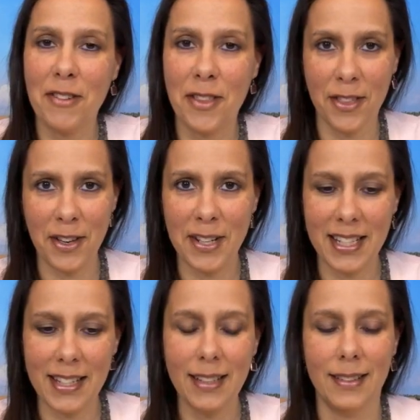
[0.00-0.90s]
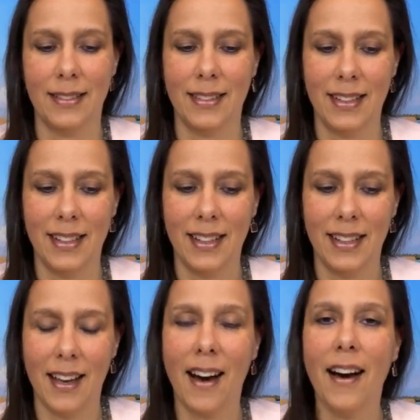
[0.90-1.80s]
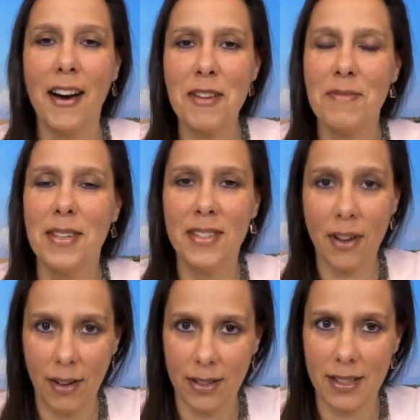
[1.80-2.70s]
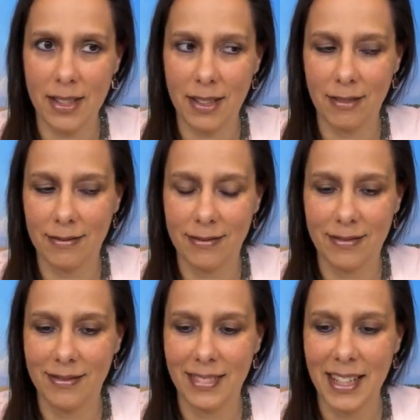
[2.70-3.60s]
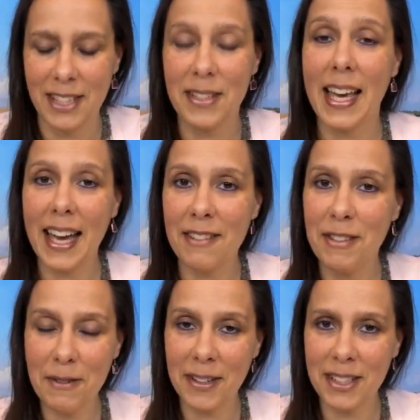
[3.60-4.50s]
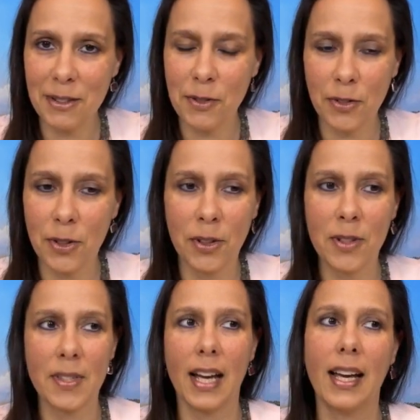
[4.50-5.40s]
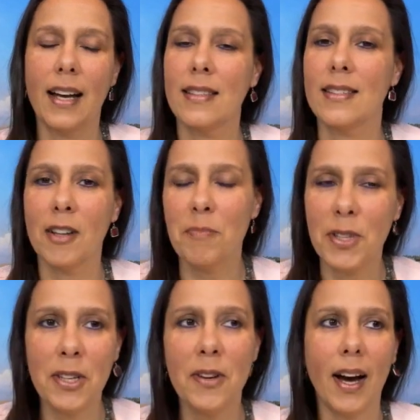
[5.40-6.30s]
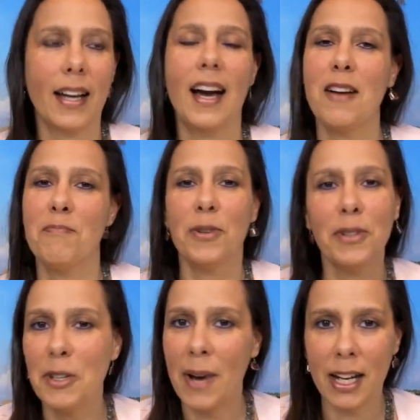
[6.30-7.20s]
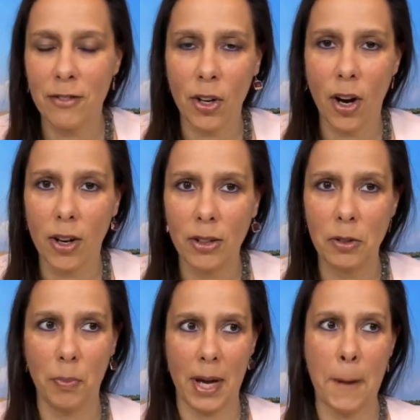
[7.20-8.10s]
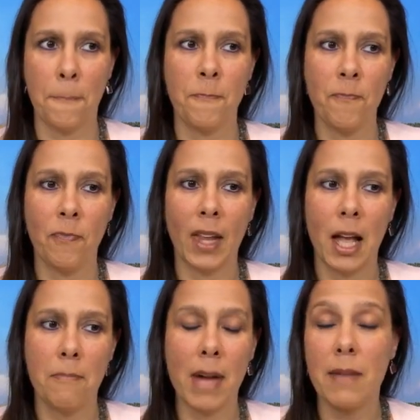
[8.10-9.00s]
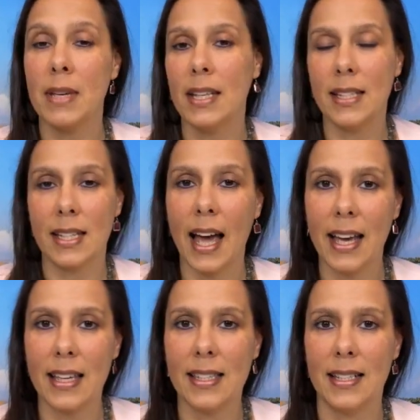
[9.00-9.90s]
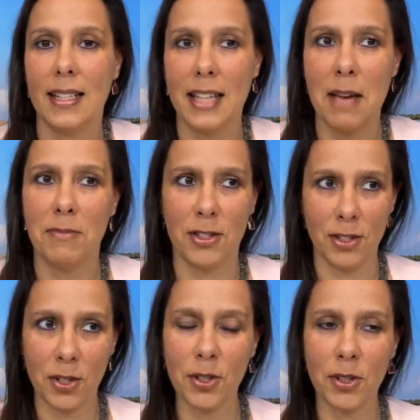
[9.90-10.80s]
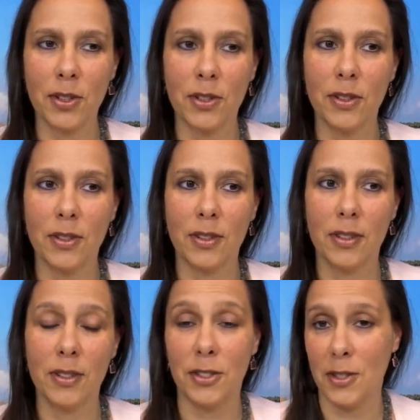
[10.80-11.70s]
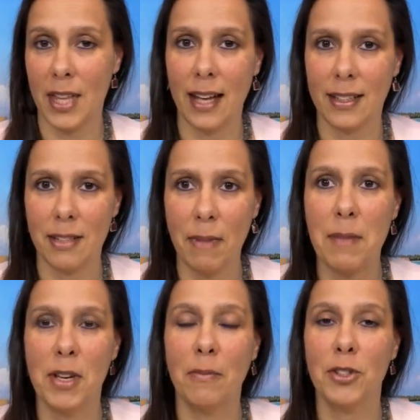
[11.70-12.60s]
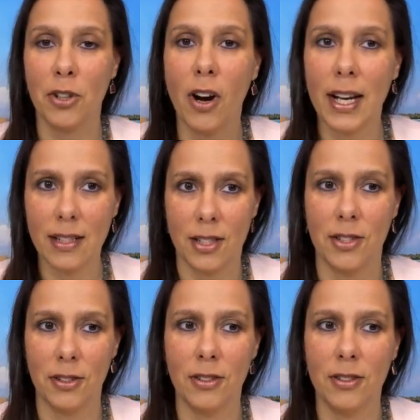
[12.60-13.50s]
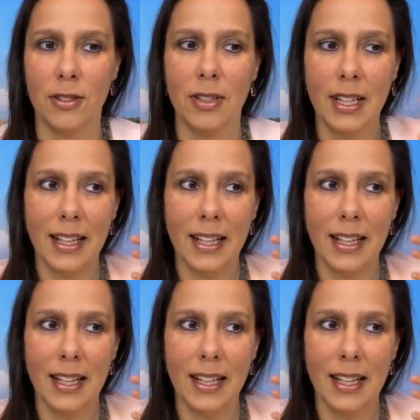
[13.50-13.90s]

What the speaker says: at 30. I hope you don't. You can if you want to, of course. I can't stop you, I can't pull you out of your hole, but maybe today is an attempt to do that. Maybe I'm trying to